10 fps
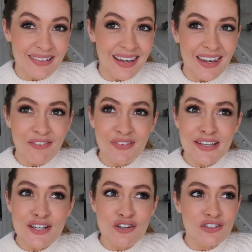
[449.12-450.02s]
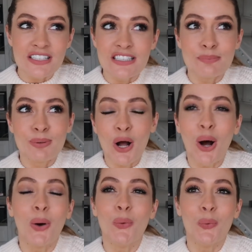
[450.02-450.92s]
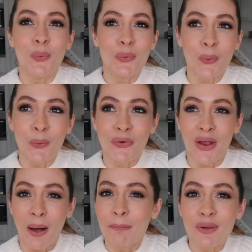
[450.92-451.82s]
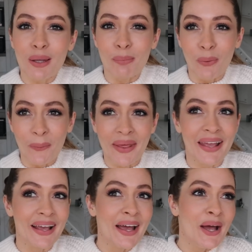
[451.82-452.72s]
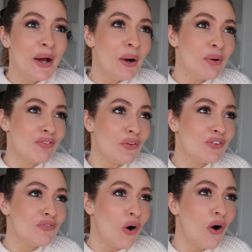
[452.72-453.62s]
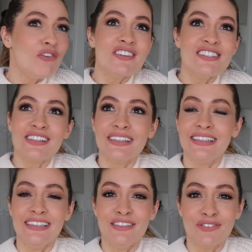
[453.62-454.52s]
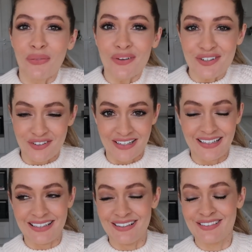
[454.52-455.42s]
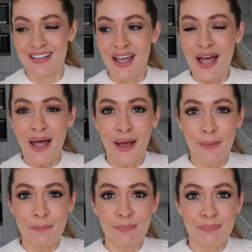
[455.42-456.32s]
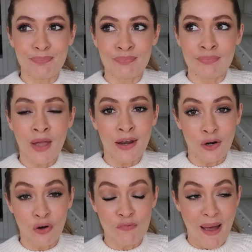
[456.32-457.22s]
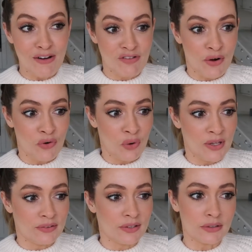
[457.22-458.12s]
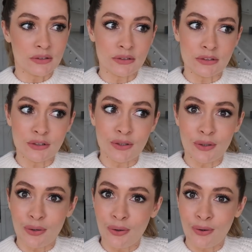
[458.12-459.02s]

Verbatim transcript: Lovely crisp, cold autumnal morning with lots of orange leaves on the trees um, and a lot of background noise. Oh,